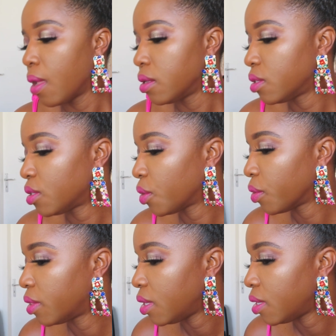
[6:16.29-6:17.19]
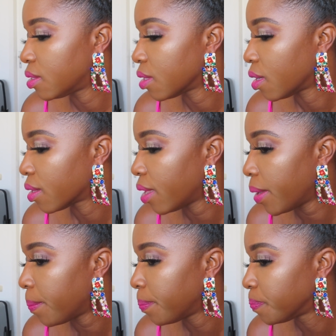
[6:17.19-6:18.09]
So these are
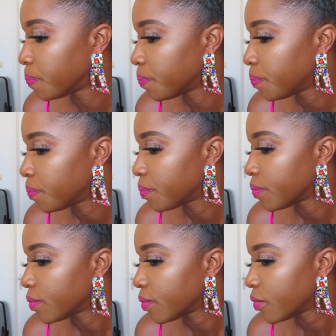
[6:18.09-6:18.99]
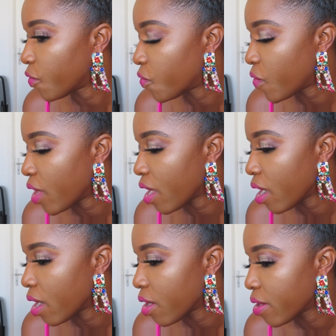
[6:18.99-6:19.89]
them.
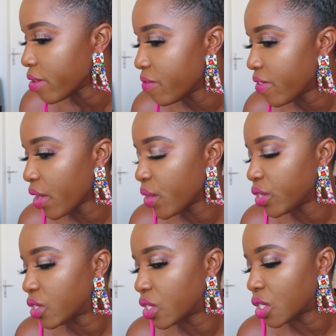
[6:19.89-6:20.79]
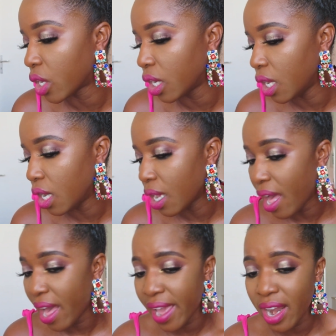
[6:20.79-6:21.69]
Very stunning.
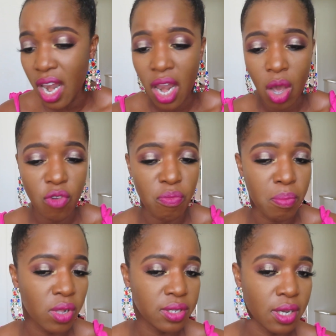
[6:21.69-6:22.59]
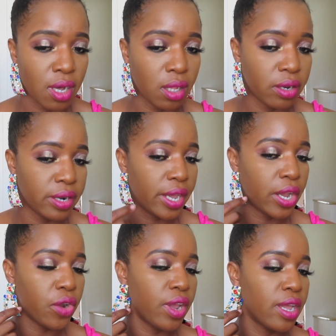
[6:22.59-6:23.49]
I love multicolored
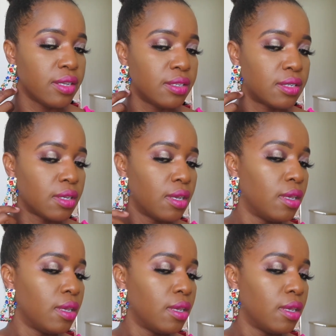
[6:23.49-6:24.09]
earrings.